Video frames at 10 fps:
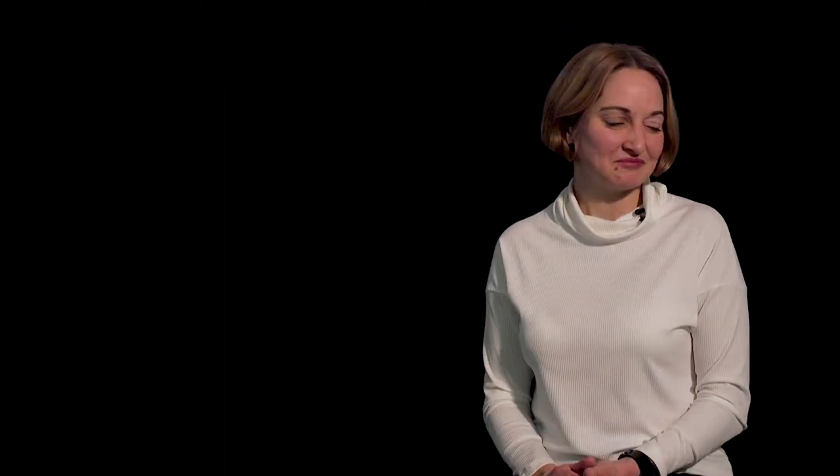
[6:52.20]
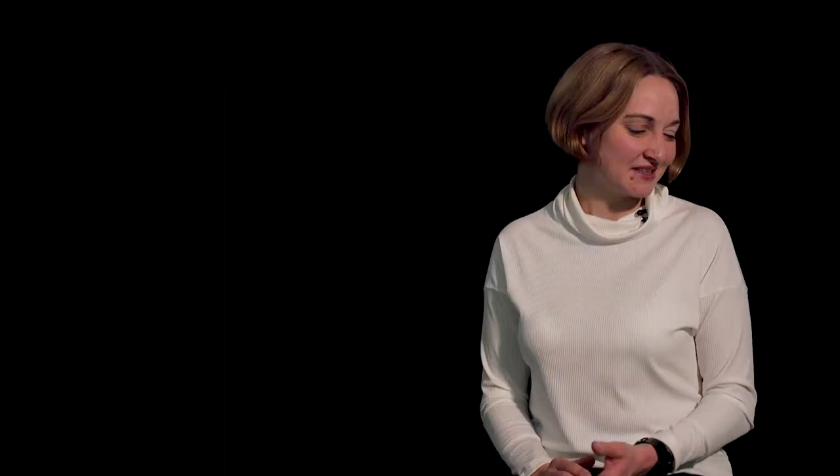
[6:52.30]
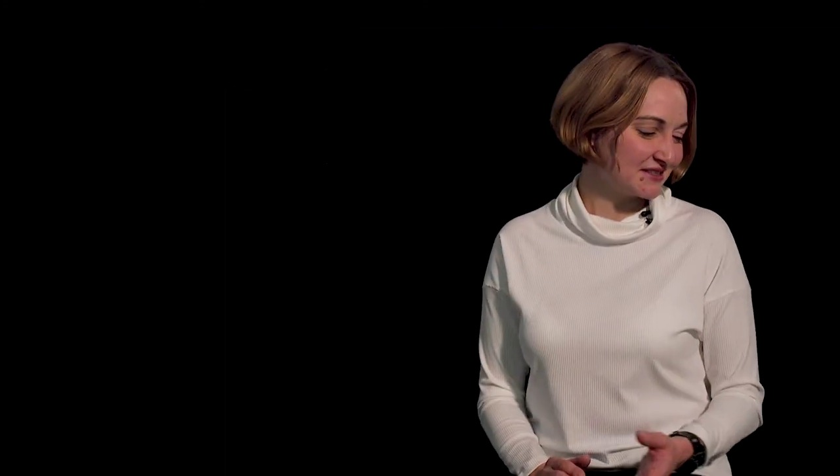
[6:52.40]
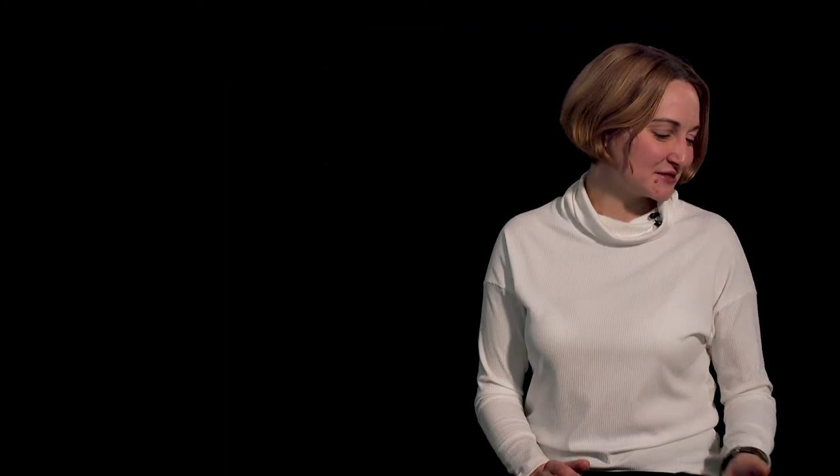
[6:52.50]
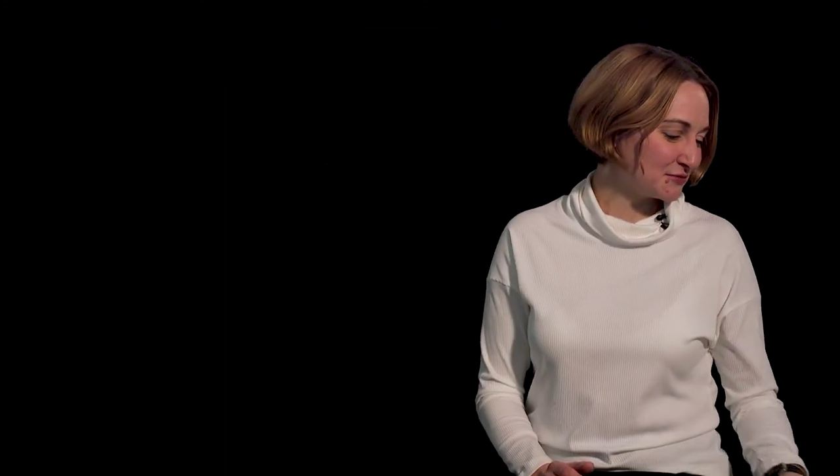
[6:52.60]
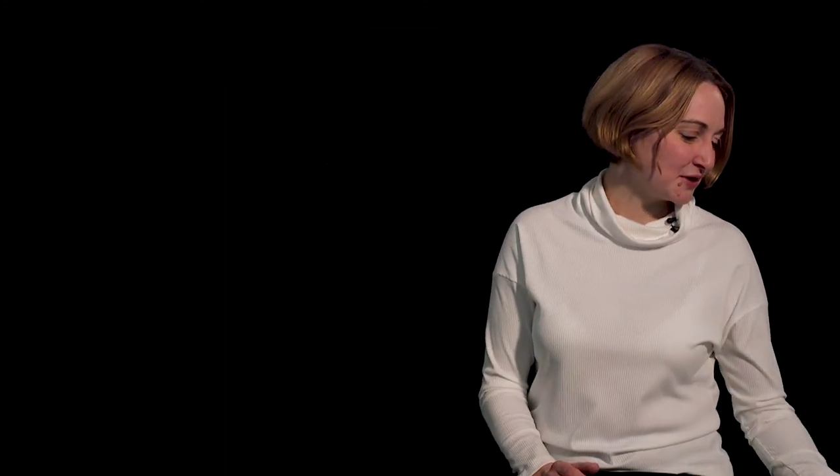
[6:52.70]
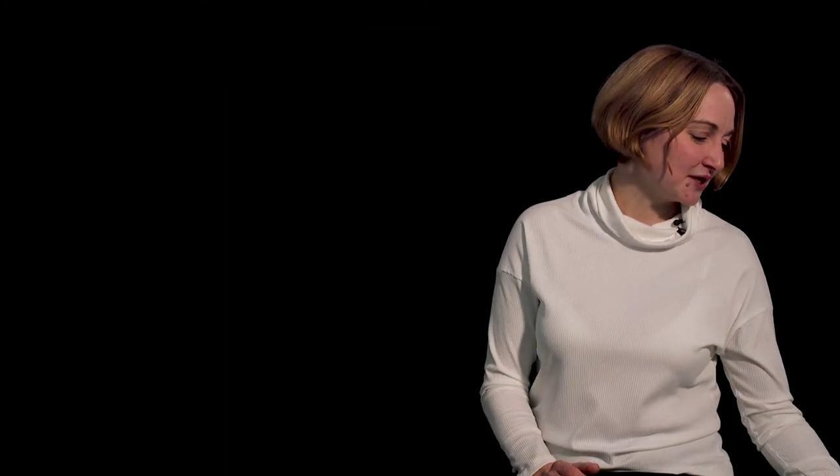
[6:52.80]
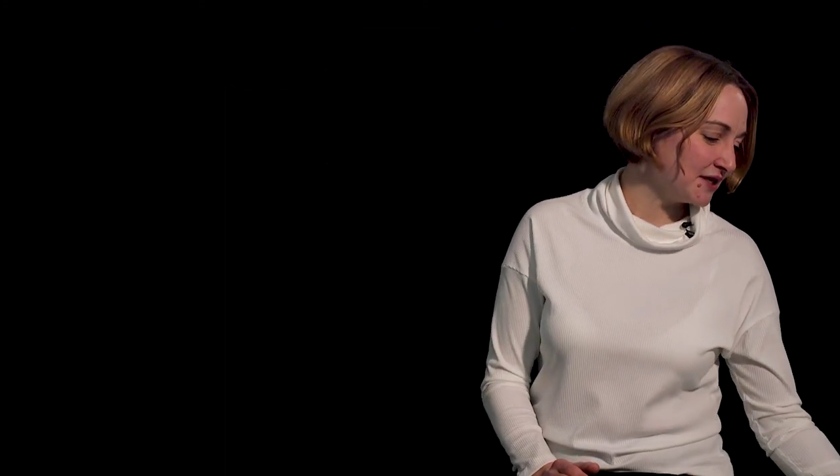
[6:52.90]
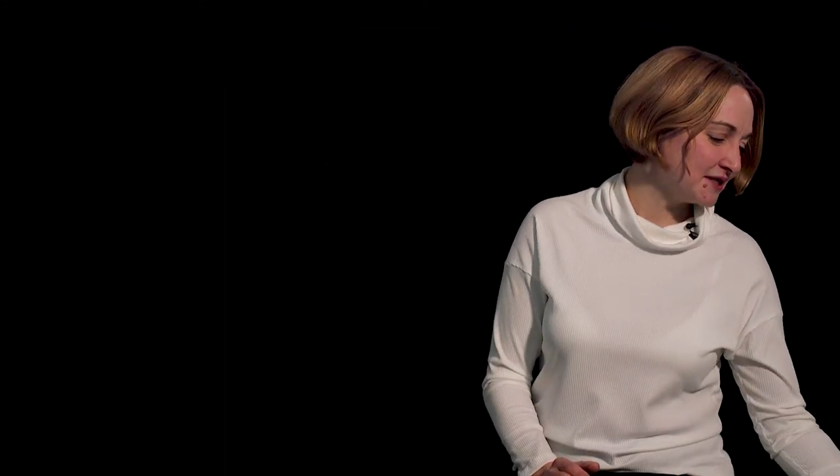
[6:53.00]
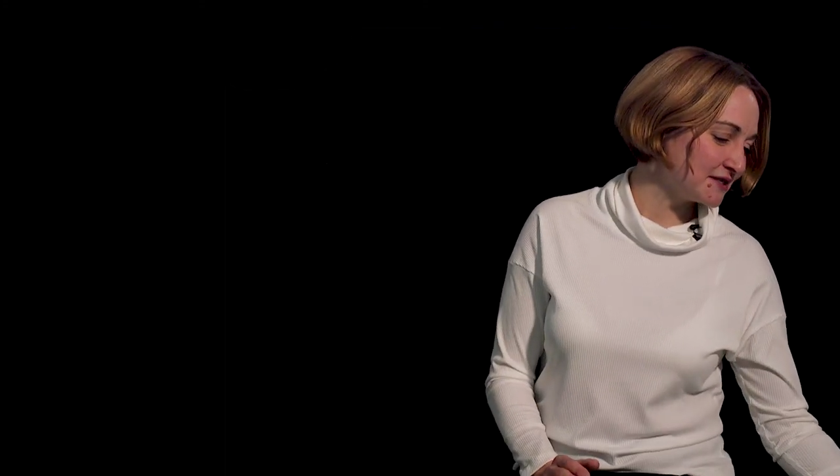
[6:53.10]
it is
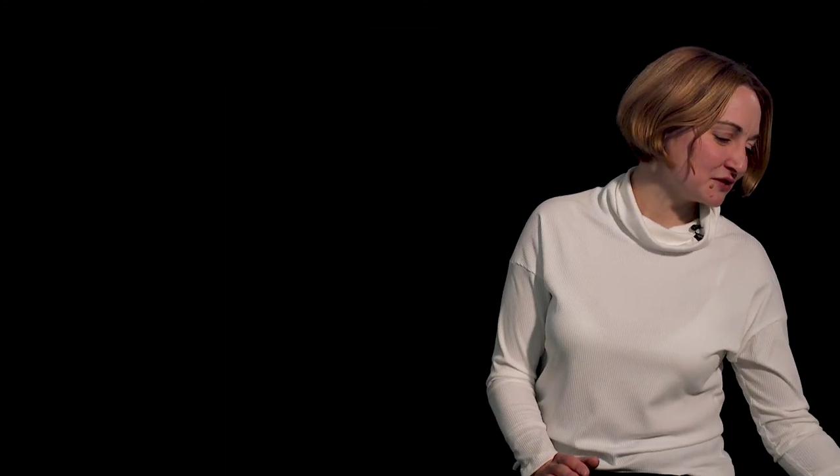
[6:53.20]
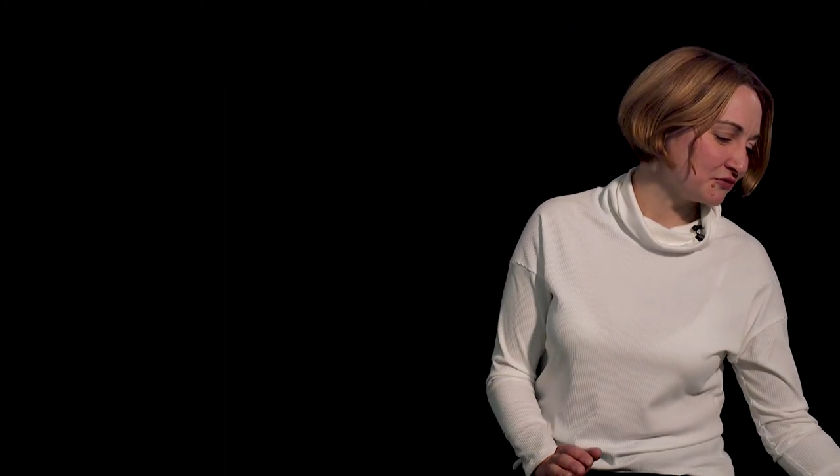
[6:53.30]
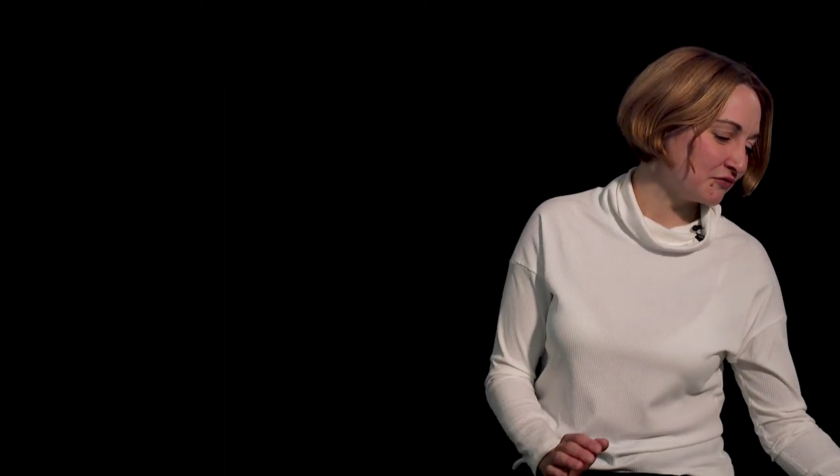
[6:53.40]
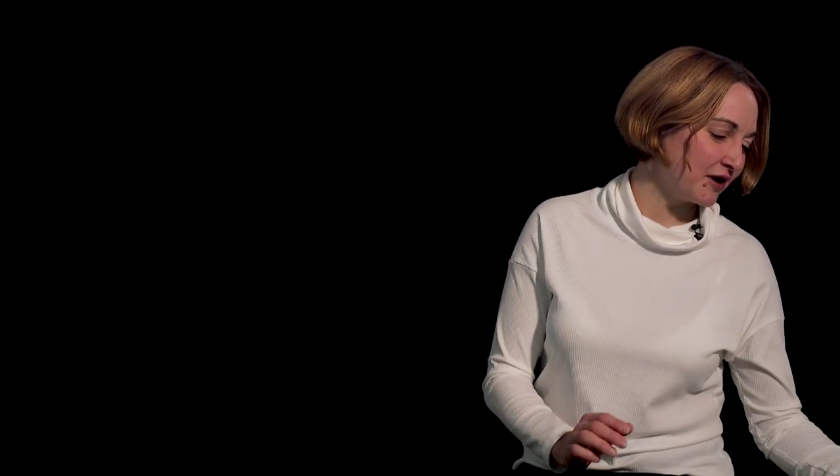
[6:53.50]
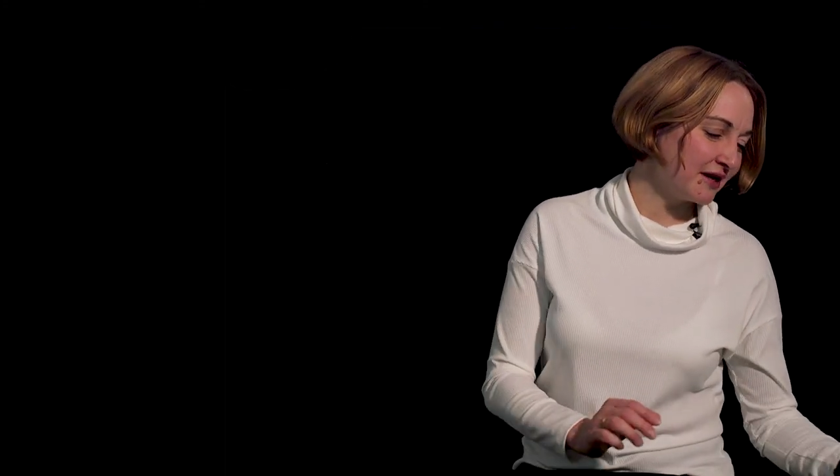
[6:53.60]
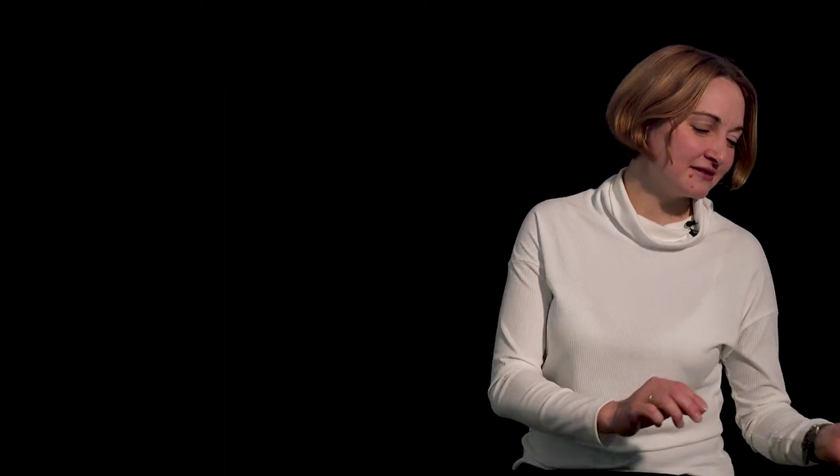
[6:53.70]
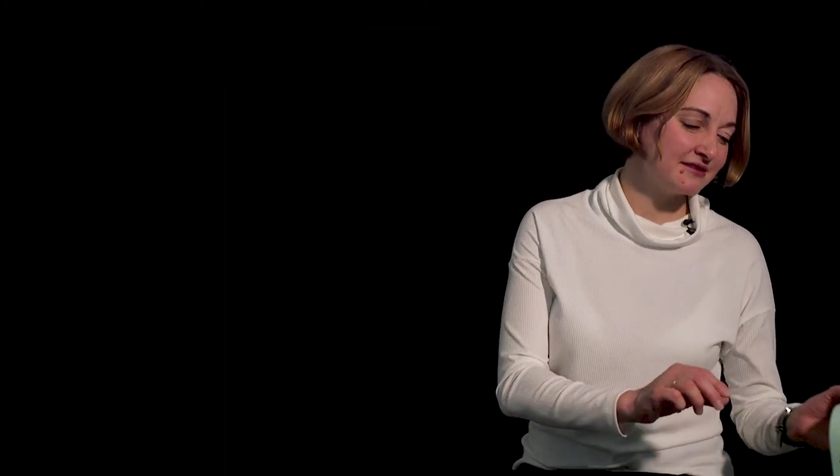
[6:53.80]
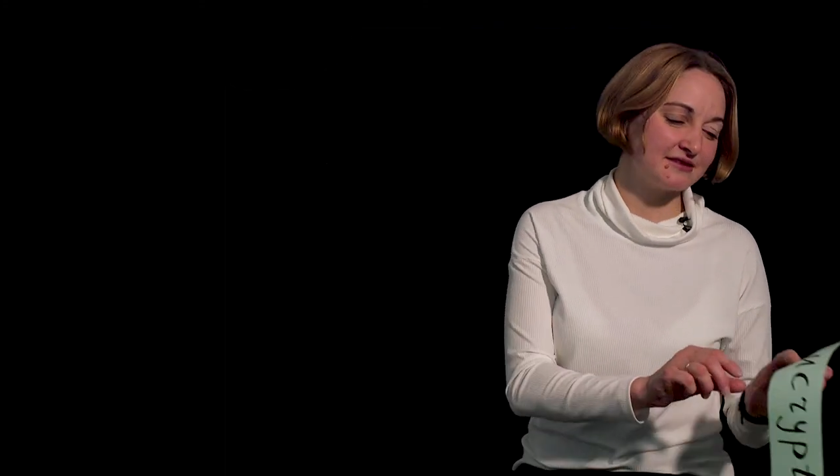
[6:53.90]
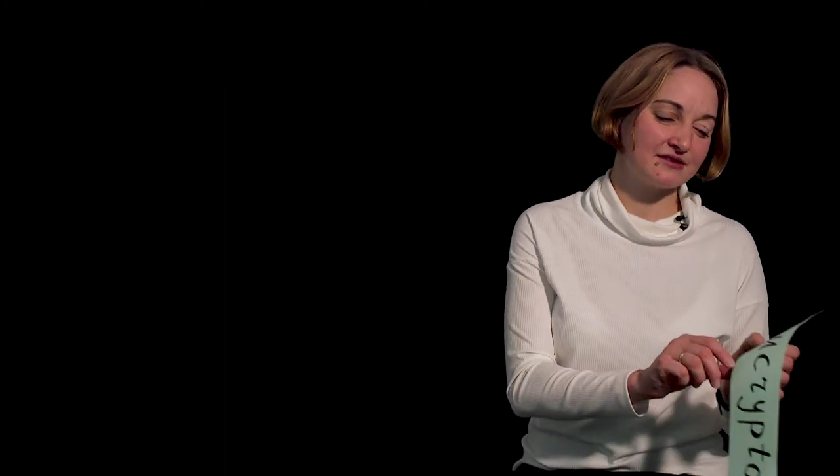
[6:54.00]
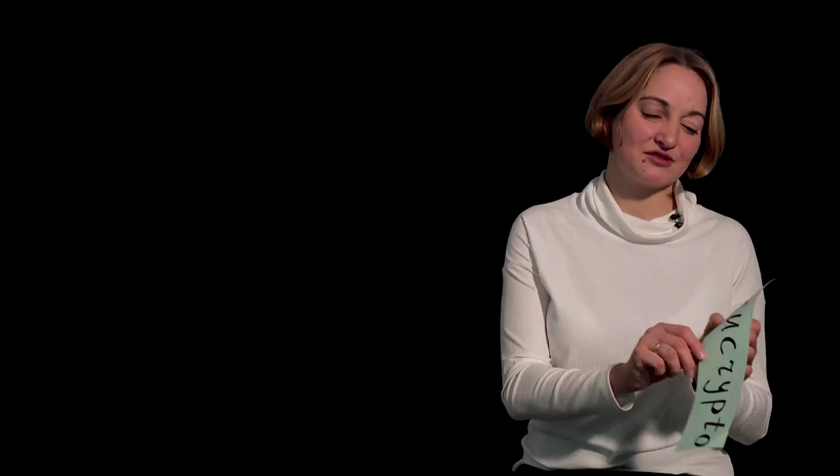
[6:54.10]
very easy to find it.